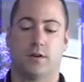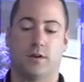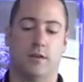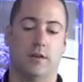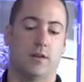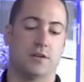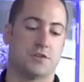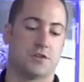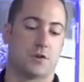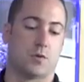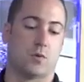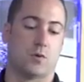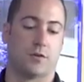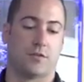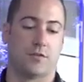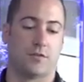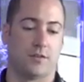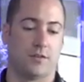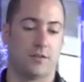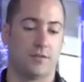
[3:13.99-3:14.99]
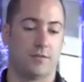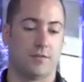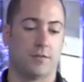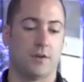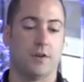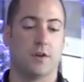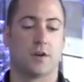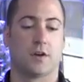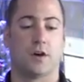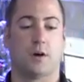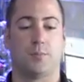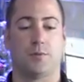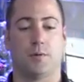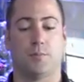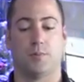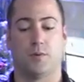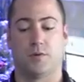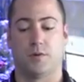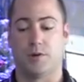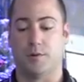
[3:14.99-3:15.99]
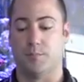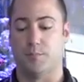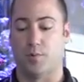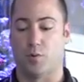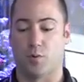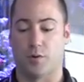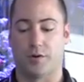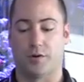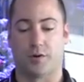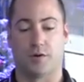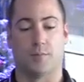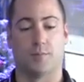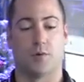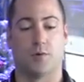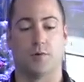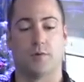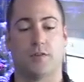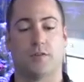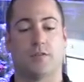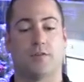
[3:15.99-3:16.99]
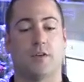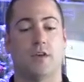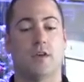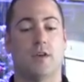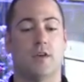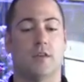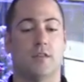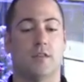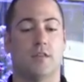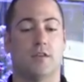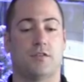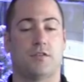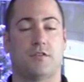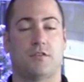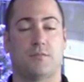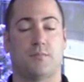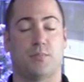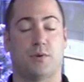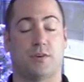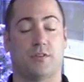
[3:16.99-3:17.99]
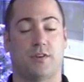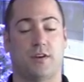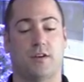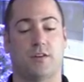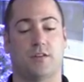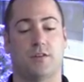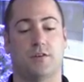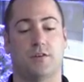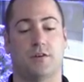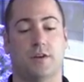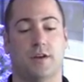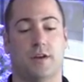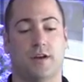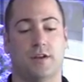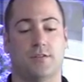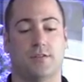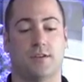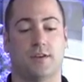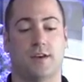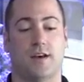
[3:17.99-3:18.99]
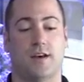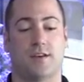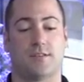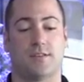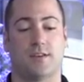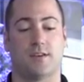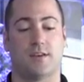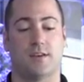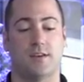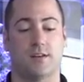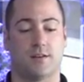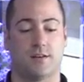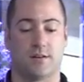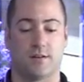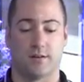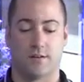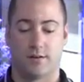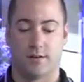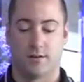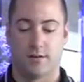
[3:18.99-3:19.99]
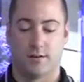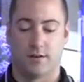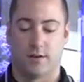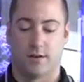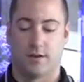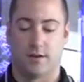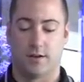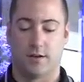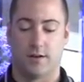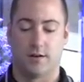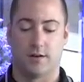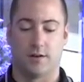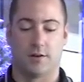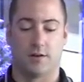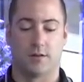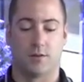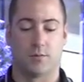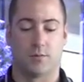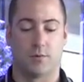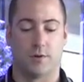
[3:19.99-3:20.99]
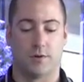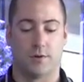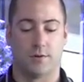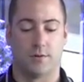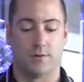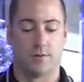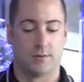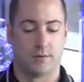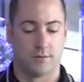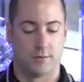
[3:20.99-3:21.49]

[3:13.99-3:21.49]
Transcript: And there's your quart sleeve. A couple important components. This particular unit has a gasket here and another one